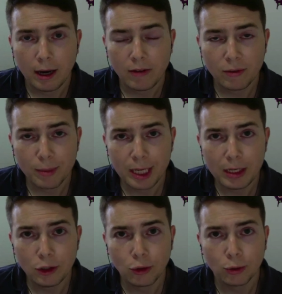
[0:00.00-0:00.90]
Hi
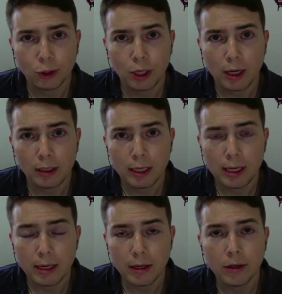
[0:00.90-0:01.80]
everybody, George Donnelly
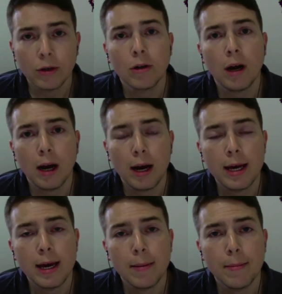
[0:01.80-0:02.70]
here. I
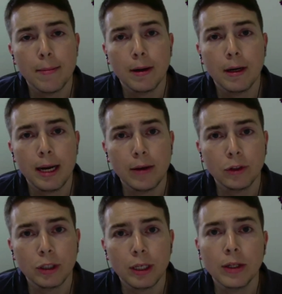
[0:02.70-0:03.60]
am
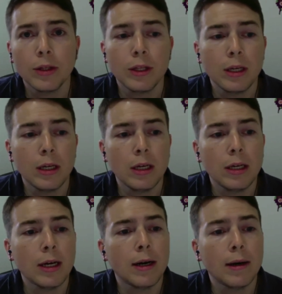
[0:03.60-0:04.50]
announcing
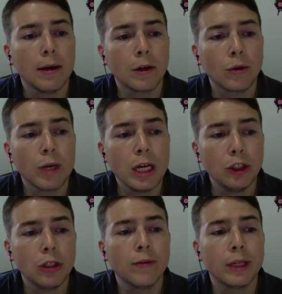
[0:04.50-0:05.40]
the
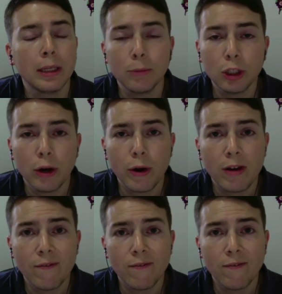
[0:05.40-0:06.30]
creation of a
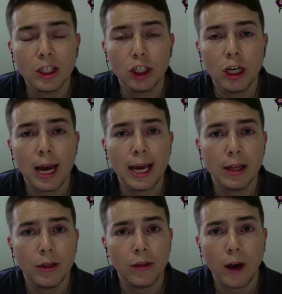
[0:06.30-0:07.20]
libertarian fiction
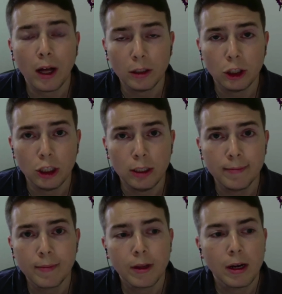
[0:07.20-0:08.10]
anthology.
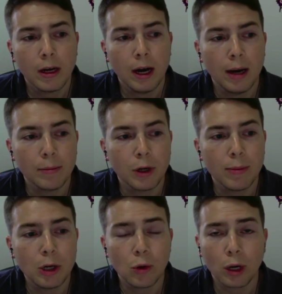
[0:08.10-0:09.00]
I'm going to
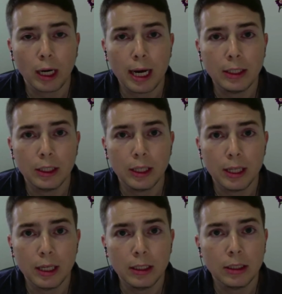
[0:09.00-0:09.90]
be organizing
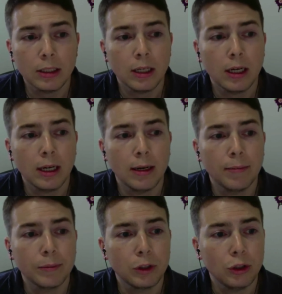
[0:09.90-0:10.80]
this
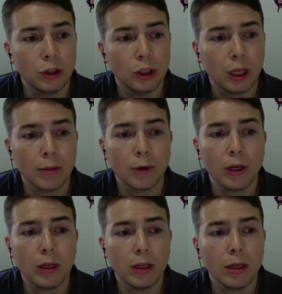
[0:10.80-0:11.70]
to
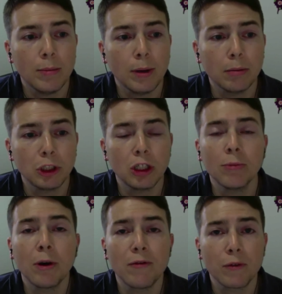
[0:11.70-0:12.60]
celebrate the publishing of
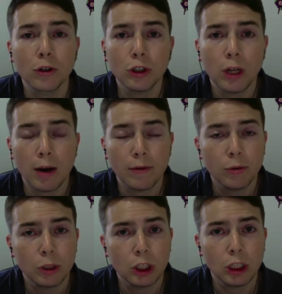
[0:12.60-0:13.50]
my first novel,
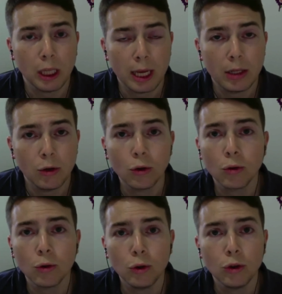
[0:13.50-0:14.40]
which is Lando
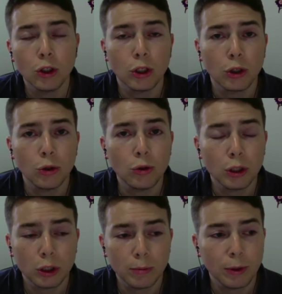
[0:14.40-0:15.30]
Cruz and the Coup
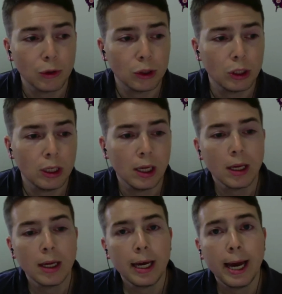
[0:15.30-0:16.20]
Conspiracy.
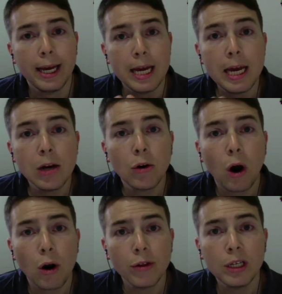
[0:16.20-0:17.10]
And here
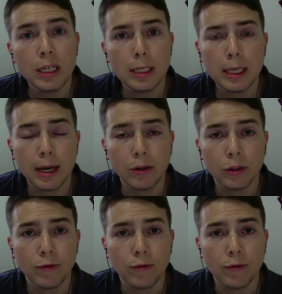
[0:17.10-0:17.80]
are the details.